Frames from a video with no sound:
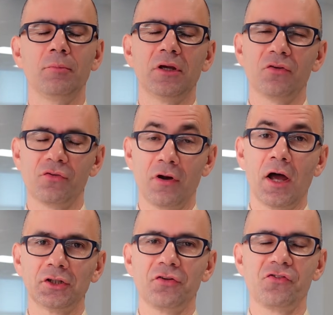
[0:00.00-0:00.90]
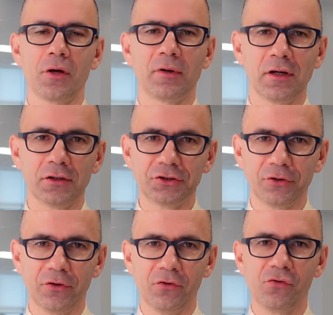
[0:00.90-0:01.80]
because there are actually some
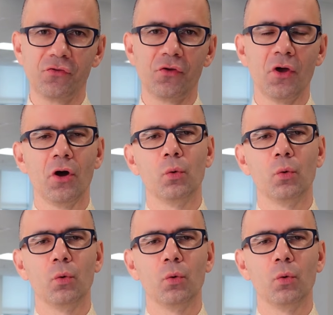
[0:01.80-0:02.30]
countries